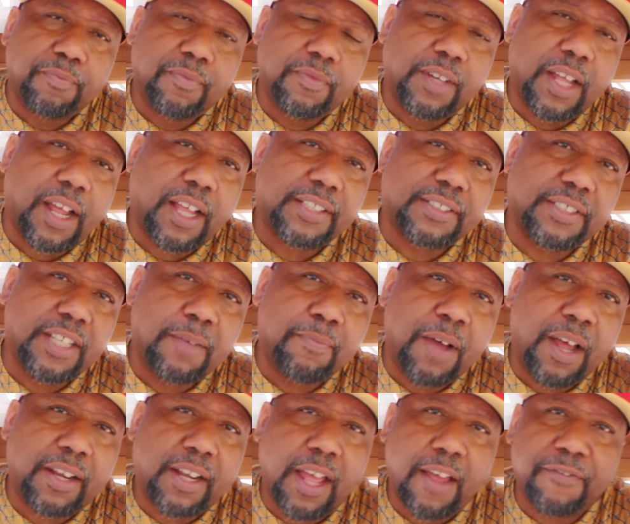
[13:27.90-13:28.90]
Like I said,
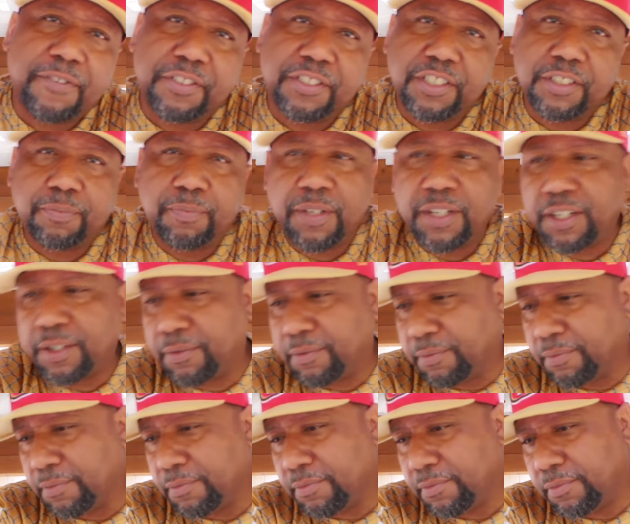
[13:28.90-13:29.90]
my life has just
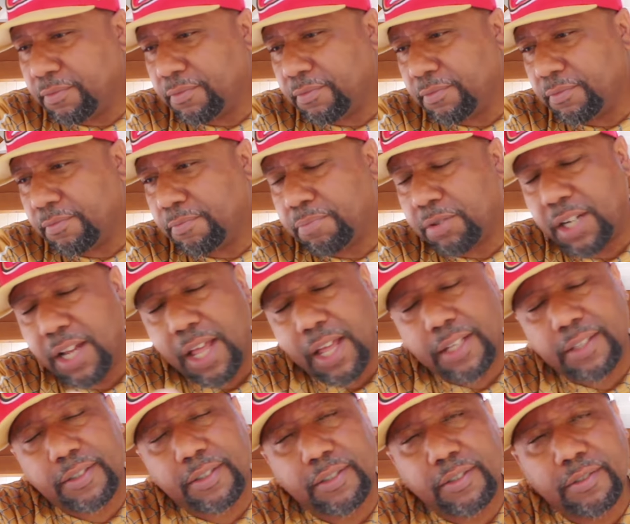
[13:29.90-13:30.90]
been
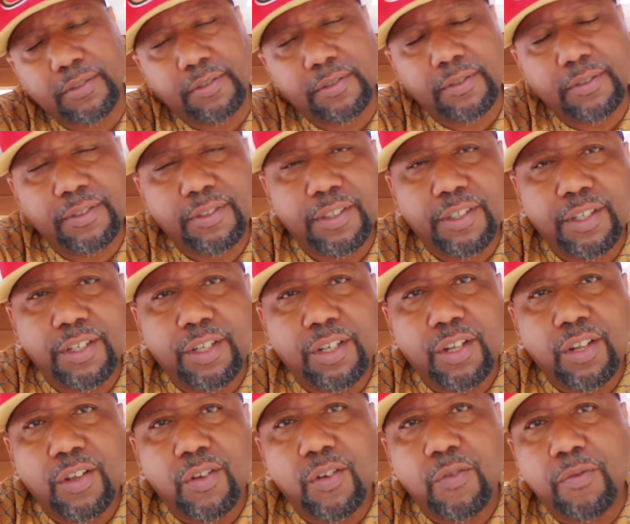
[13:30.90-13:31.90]
blessed.
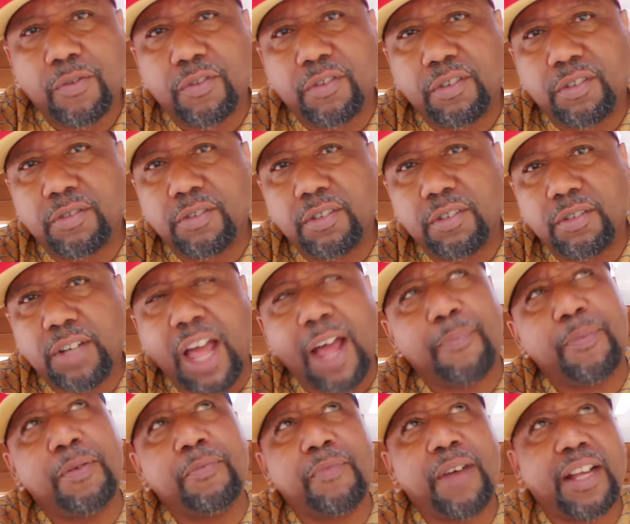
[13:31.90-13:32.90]
A lot
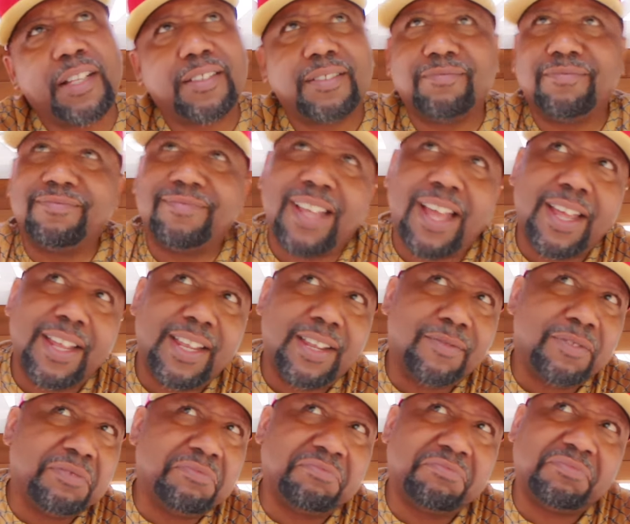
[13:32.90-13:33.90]
of people might not
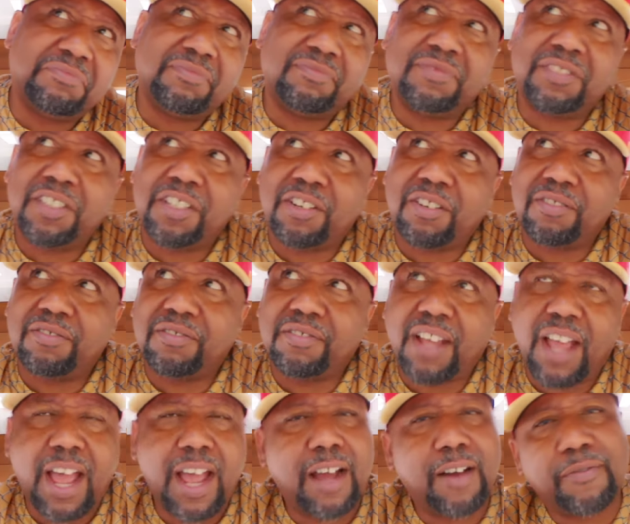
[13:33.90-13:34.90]
even, you know,
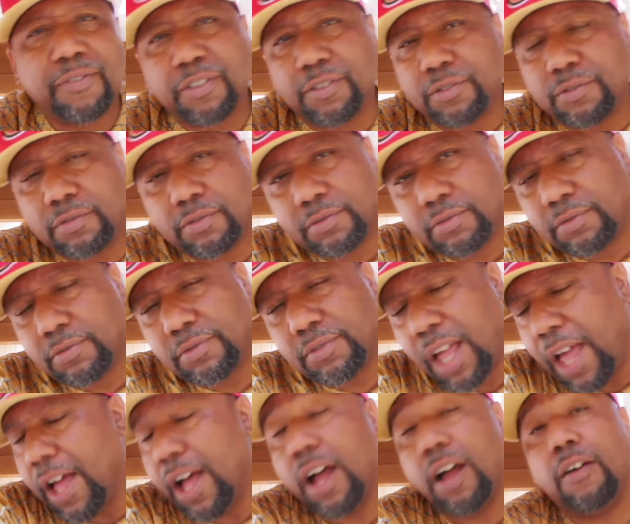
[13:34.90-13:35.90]
however.
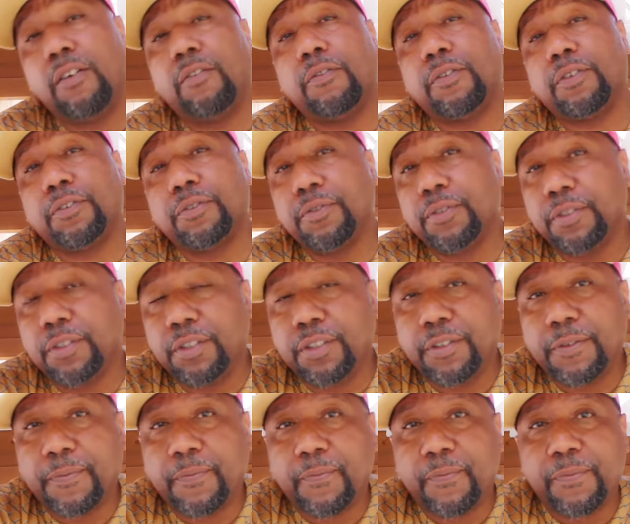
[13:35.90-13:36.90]

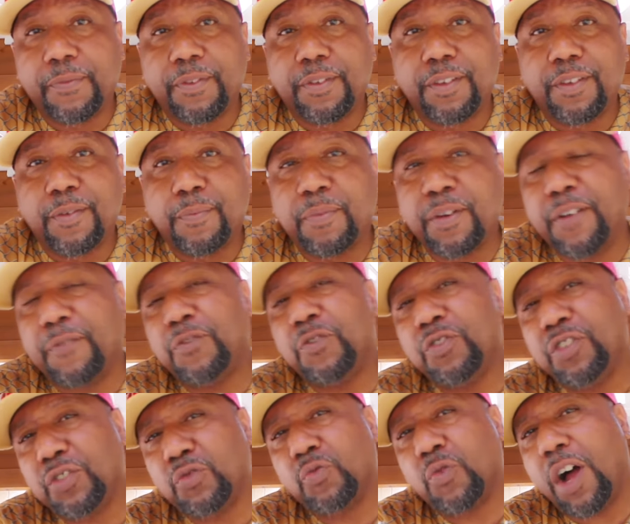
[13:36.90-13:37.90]
But if you
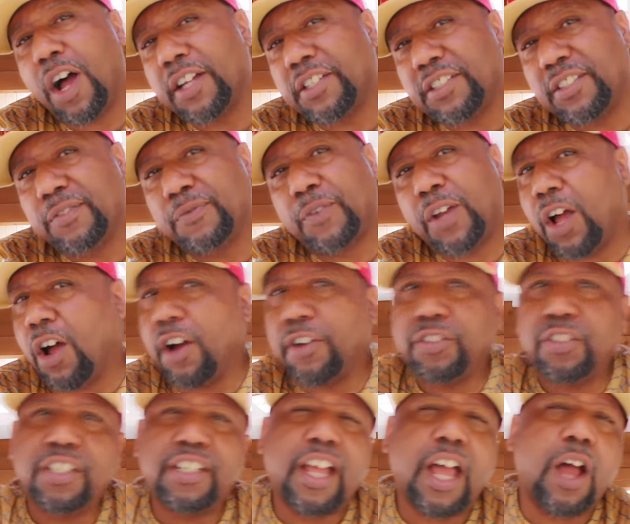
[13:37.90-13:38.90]
just watch these vlogs,
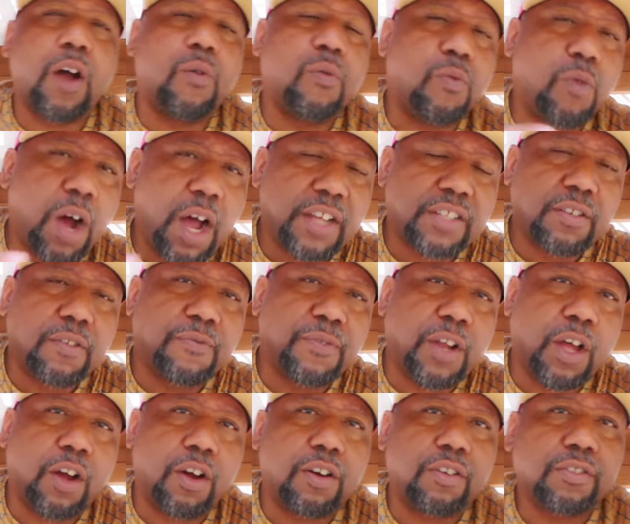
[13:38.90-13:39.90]
you ain't gotta watch the
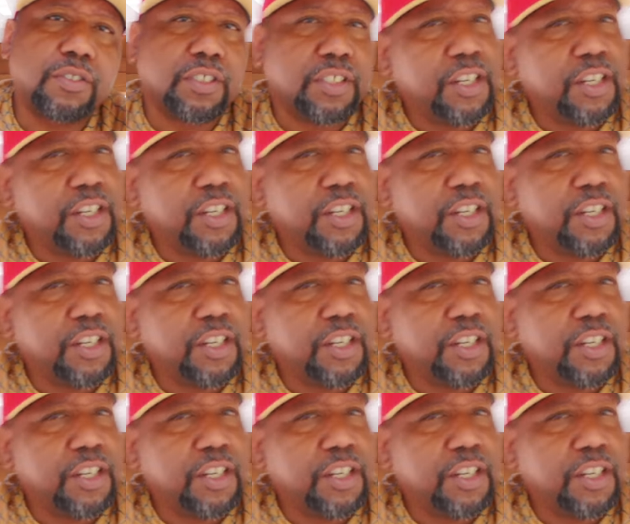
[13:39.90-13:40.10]
vlog.